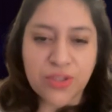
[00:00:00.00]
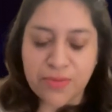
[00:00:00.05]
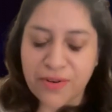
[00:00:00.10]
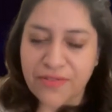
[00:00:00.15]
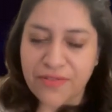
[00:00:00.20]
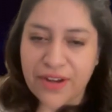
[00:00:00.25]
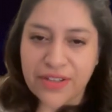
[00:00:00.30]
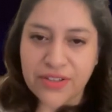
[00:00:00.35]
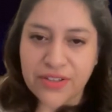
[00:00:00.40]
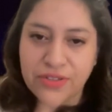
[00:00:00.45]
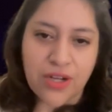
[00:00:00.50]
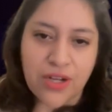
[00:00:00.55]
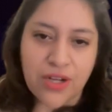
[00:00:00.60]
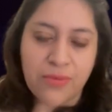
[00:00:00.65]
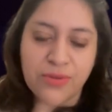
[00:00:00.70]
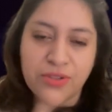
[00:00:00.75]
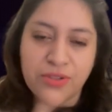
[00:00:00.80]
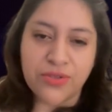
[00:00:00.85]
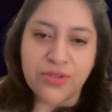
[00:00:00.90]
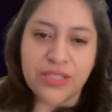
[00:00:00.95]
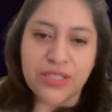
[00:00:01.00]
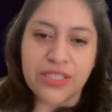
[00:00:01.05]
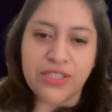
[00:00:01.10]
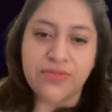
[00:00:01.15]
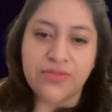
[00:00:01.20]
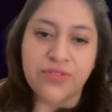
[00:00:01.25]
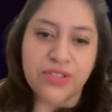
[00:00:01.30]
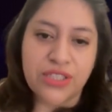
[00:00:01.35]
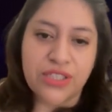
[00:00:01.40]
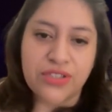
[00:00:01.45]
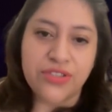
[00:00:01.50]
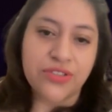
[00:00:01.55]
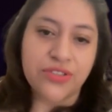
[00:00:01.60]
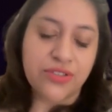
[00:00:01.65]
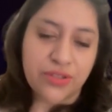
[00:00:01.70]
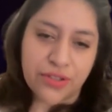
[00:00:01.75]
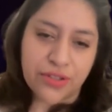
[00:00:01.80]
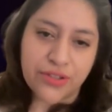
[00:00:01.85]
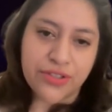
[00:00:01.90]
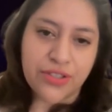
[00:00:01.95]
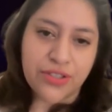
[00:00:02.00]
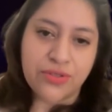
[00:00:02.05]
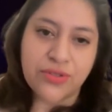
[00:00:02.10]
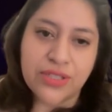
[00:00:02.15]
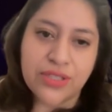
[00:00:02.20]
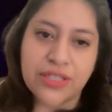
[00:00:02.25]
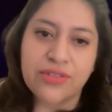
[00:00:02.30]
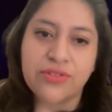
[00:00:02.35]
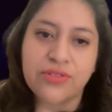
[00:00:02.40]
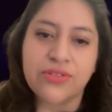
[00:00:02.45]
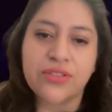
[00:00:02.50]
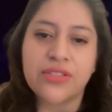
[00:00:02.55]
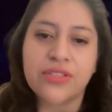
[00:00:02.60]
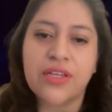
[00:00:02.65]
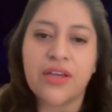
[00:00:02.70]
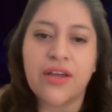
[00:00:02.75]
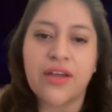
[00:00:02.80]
provide those opportunities for teachers to learn those skills.